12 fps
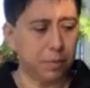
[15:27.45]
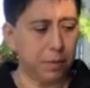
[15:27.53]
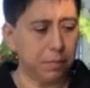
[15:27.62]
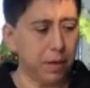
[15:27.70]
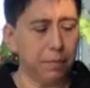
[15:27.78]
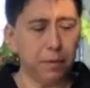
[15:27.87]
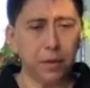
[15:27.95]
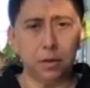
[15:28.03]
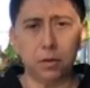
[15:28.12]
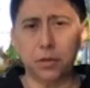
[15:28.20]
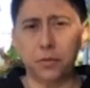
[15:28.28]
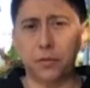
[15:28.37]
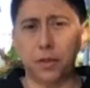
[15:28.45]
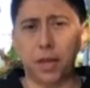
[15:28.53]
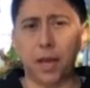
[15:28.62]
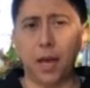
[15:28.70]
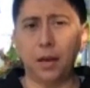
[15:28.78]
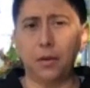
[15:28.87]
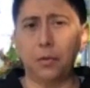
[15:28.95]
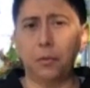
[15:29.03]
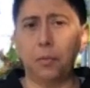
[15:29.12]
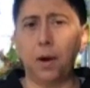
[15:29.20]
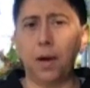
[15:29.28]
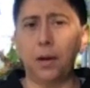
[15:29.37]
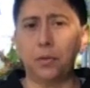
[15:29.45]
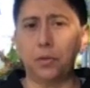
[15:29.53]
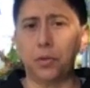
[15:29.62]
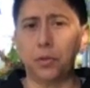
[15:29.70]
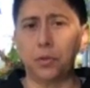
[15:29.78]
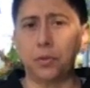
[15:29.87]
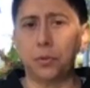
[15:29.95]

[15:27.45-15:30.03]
but maybe just for the count of 1 or 2.